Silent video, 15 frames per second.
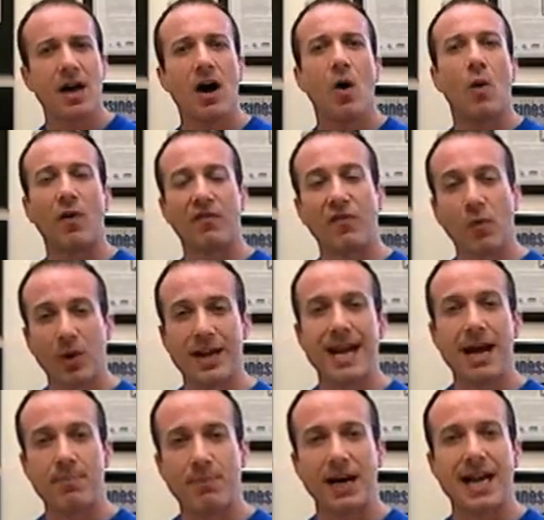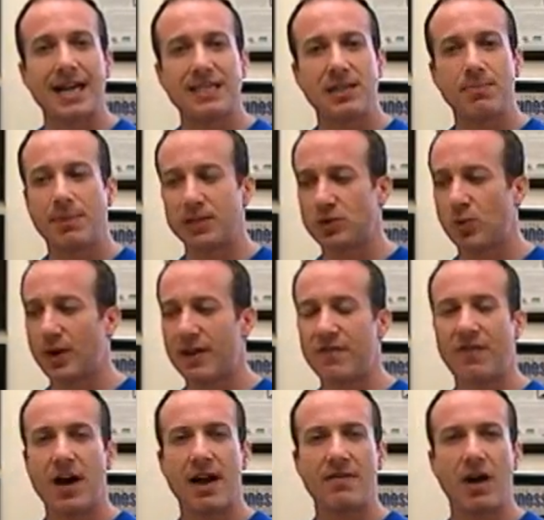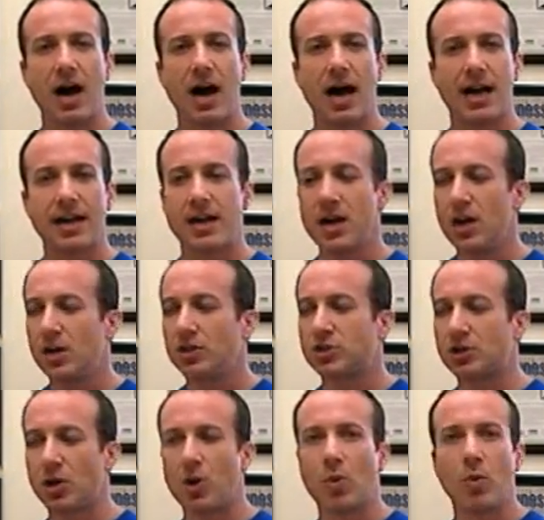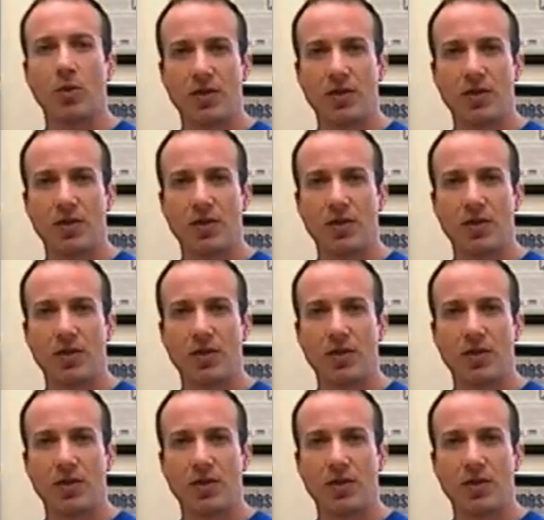or 48 by 18 by 25 high. So